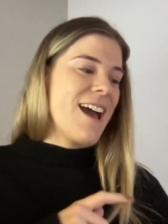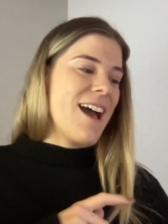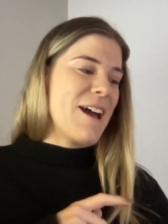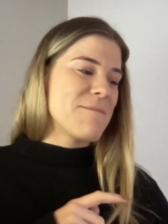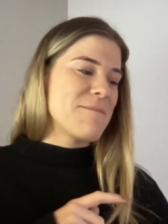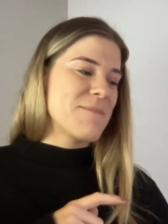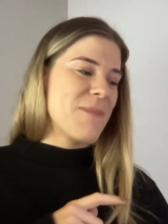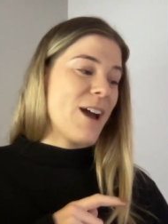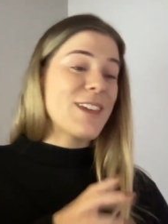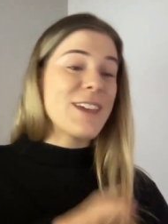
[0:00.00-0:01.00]

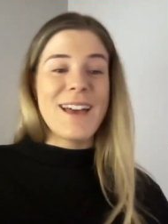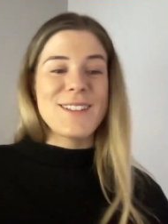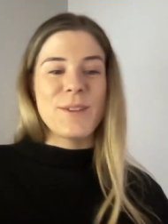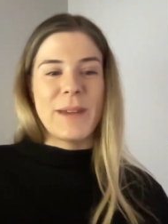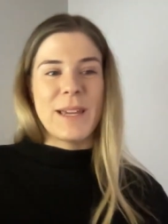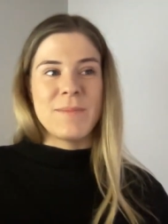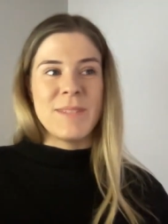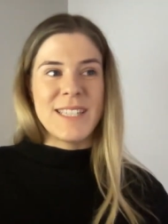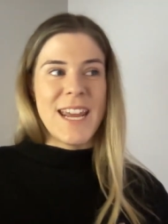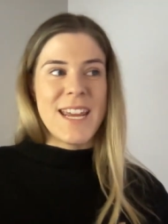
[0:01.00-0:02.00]
I think that's the biggest
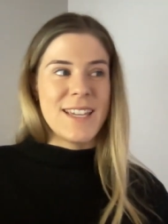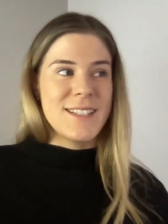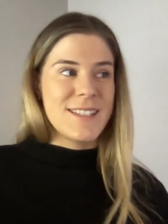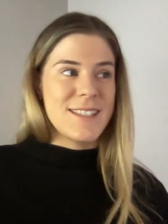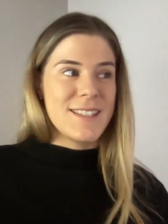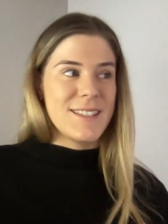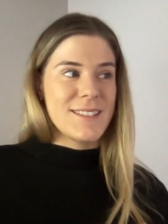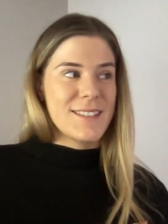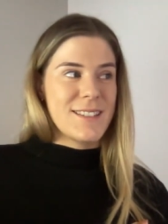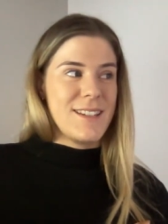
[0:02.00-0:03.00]
mistake is
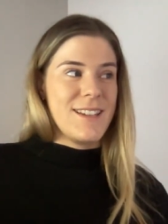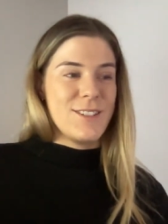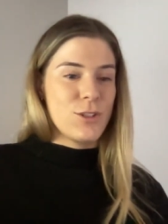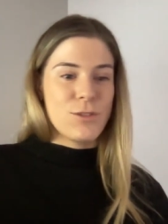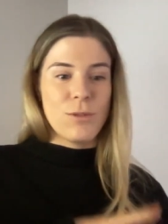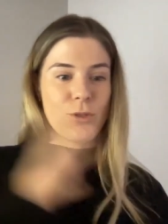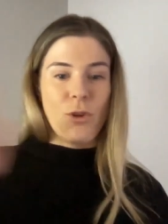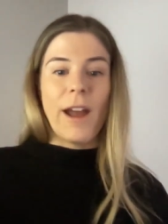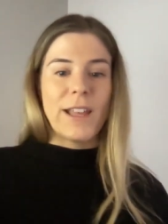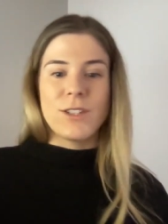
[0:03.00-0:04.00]
just
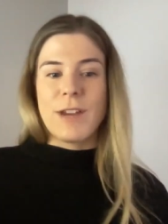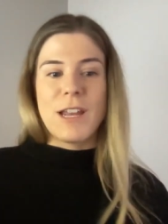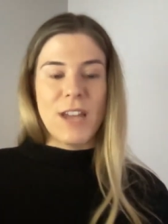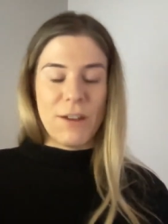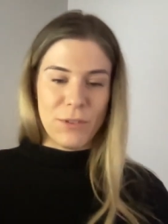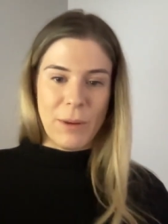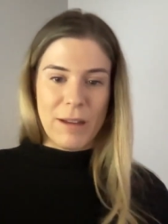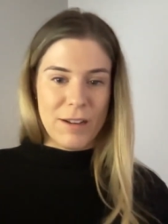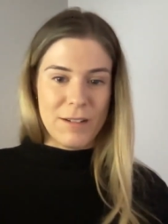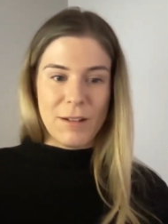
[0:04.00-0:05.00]
trying to reach
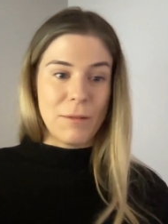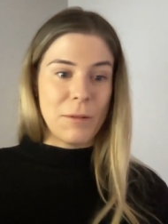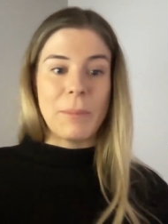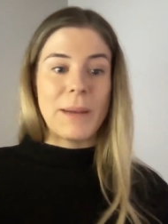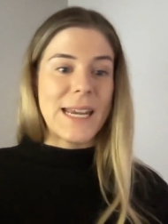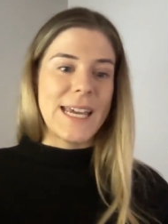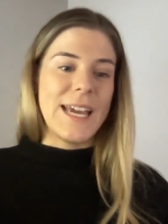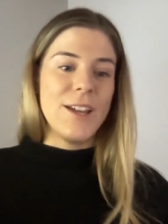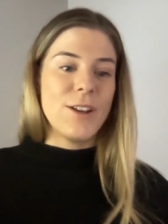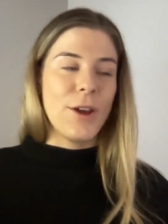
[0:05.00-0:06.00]
everyone and completely
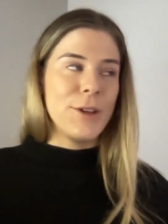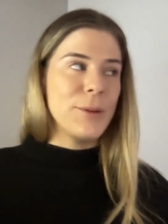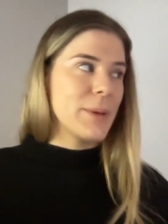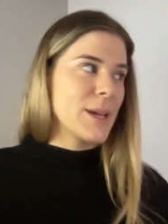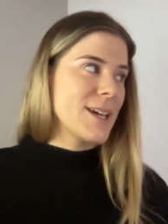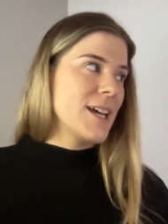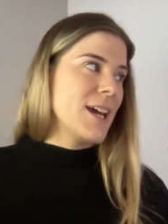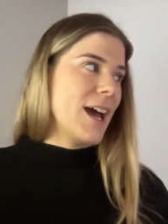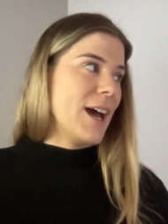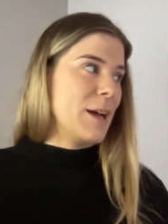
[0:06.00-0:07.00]
hit and hope.
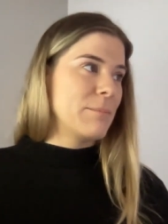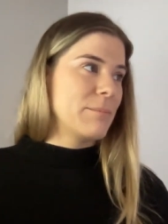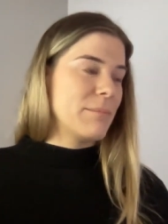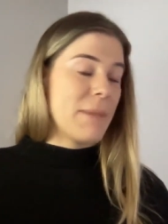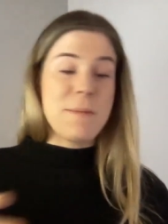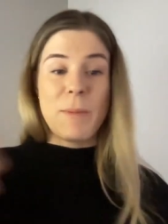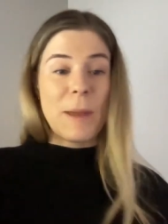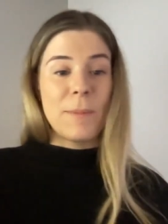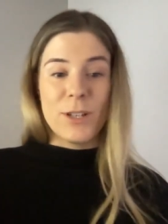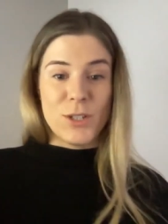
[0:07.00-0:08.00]
Maybe
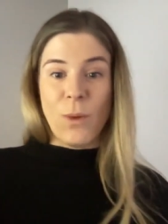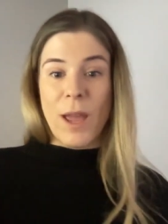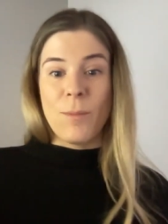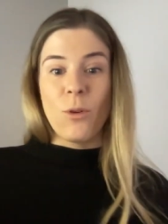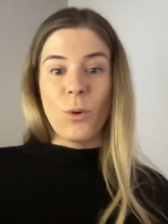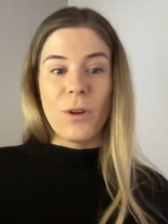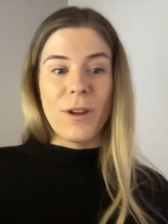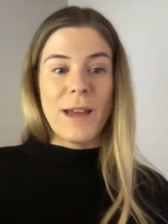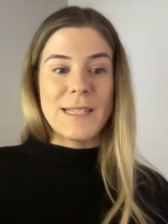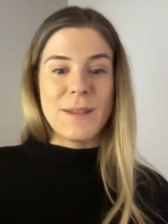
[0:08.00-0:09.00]
people are just way more
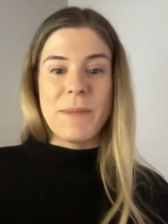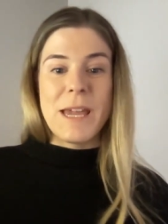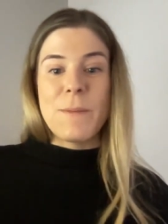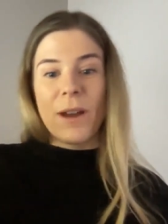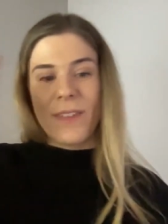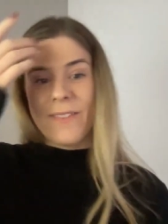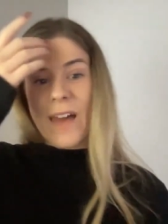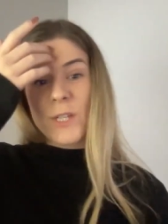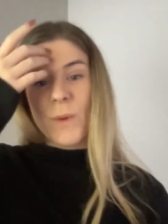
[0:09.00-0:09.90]
organized than me, but I think that's